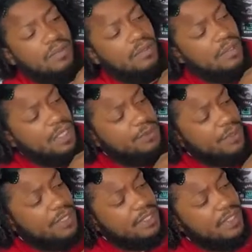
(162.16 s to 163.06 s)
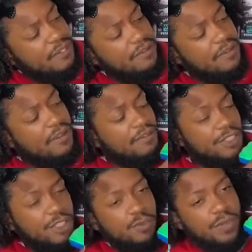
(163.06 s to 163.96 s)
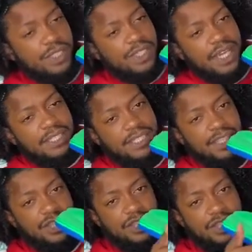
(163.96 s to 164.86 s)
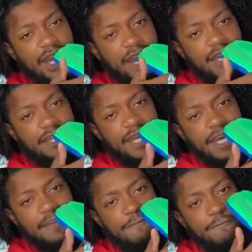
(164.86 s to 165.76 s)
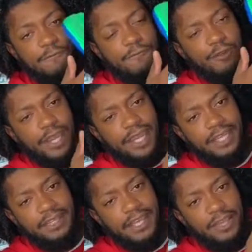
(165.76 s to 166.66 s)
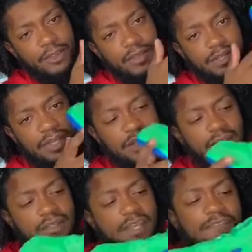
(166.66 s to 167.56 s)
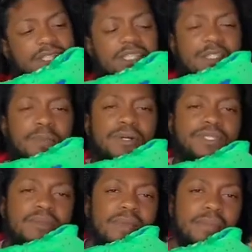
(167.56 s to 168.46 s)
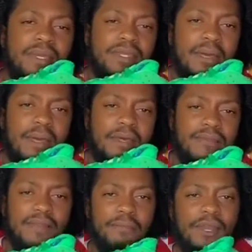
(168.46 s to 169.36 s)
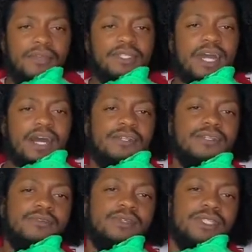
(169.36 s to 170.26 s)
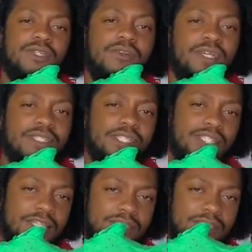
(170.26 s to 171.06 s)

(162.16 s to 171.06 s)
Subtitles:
as we can see, the swoosh has this jagged, like, frayed thing going on. And this is supposed to mimic the bear's collar, which is known as the jester